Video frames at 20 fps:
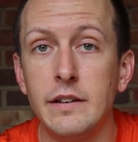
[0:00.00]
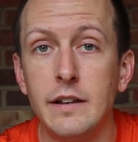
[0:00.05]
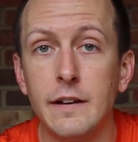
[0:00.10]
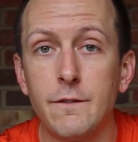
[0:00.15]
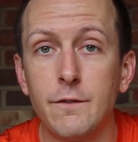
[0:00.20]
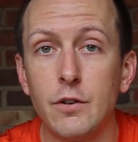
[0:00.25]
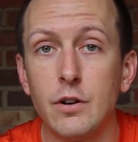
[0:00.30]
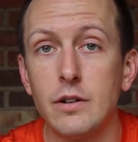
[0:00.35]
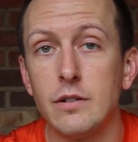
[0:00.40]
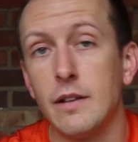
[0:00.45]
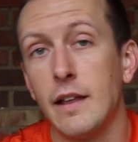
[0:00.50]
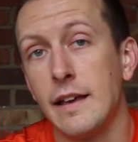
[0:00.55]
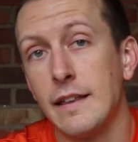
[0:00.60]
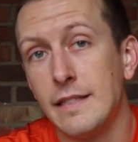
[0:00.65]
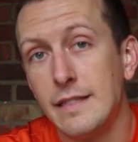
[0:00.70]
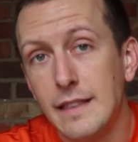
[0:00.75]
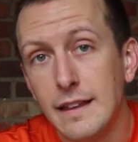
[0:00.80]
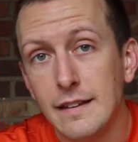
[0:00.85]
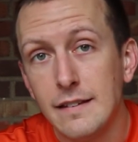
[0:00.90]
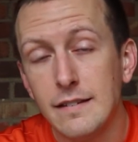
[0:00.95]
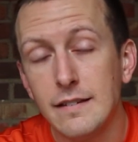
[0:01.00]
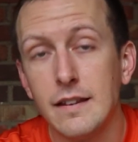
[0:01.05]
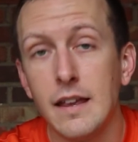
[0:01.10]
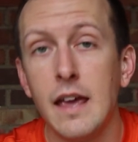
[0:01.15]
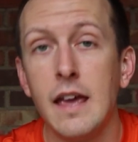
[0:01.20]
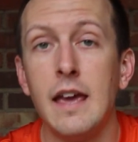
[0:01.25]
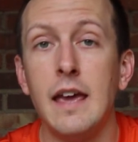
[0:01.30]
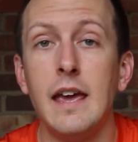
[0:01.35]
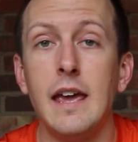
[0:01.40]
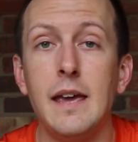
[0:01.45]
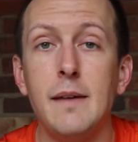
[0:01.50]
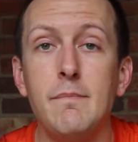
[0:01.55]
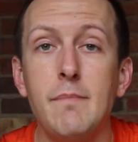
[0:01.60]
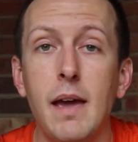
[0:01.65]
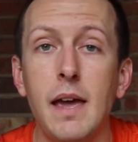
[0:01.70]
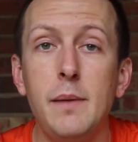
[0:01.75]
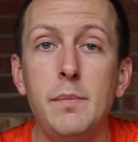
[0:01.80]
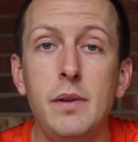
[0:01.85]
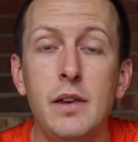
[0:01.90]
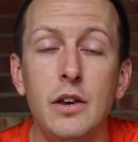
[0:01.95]
different like this, it
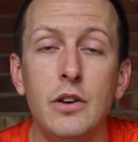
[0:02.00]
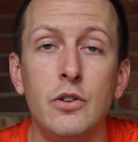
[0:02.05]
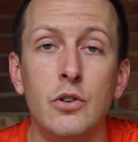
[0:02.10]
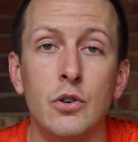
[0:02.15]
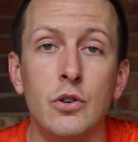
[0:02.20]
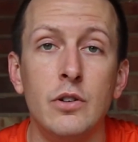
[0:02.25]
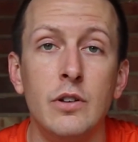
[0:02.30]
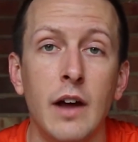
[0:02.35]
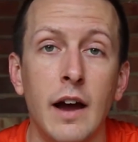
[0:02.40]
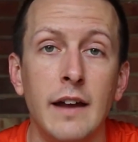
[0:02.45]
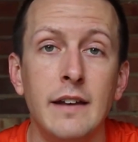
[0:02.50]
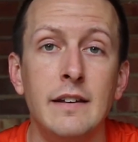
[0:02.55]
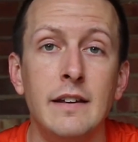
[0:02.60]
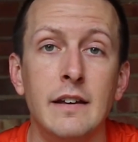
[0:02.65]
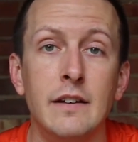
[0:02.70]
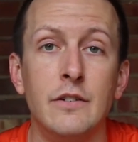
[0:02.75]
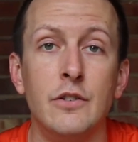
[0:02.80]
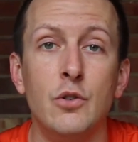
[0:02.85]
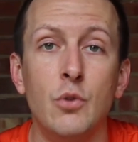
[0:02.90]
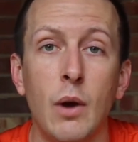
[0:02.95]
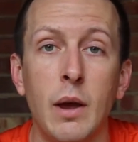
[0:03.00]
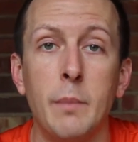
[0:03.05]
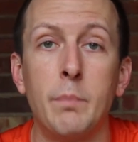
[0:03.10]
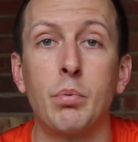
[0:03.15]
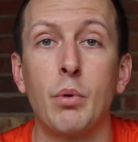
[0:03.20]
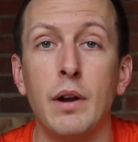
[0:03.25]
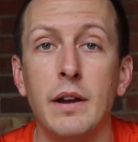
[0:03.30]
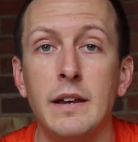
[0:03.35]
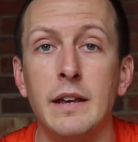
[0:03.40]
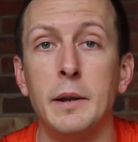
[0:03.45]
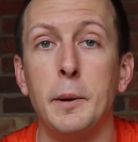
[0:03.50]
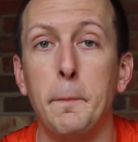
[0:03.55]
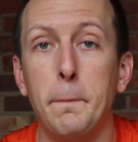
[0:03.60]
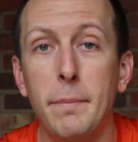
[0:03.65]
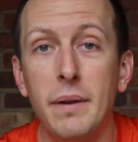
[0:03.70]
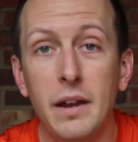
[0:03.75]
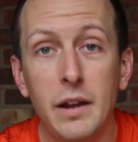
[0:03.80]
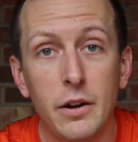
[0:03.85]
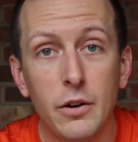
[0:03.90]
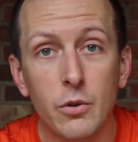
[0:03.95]
may be a good idea to do a break-in
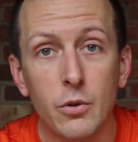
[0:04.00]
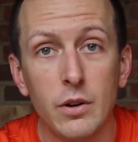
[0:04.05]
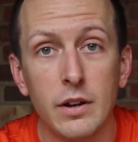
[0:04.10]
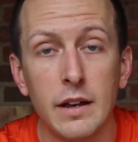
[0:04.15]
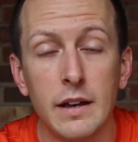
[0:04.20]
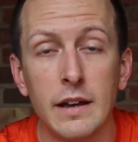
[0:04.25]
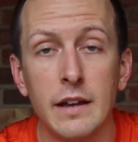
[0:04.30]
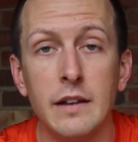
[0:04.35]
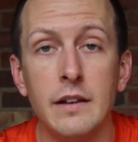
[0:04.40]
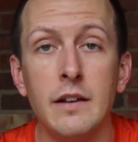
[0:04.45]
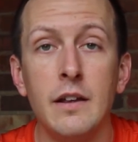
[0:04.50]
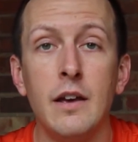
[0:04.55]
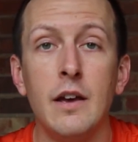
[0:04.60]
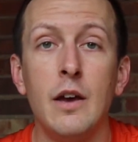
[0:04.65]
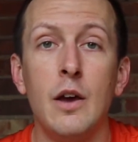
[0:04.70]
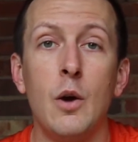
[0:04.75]
period,